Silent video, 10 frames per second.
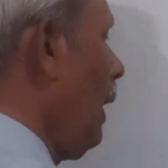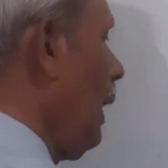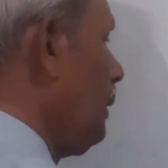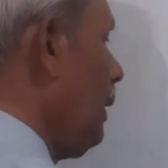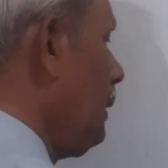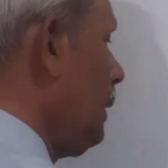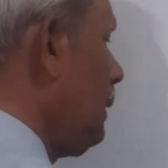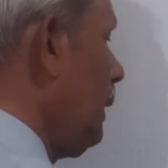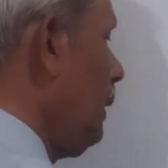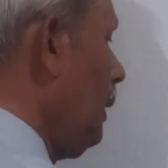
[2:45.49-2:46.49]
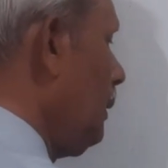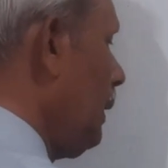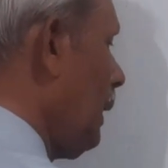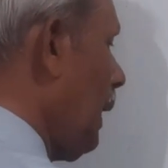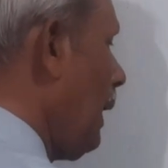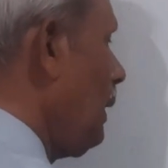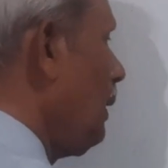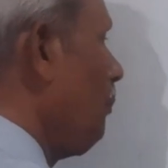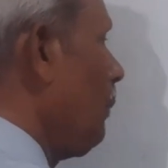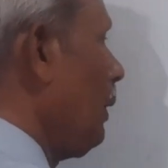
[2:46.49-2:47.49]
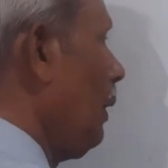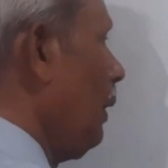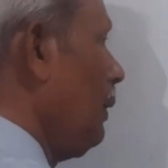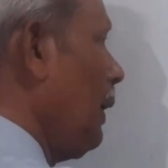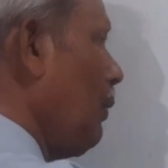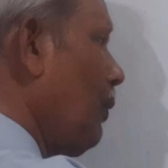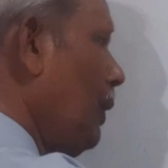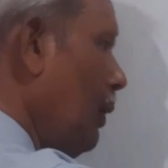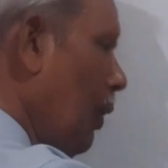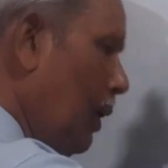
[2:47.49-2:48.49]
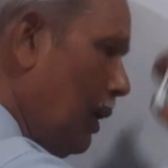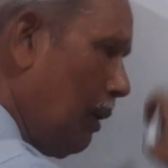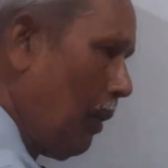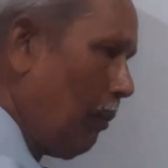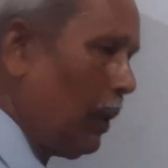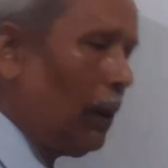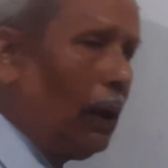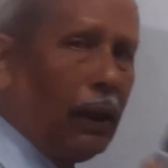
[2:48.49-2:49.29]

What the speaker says: and the other thing, the carry number, that we need not remember.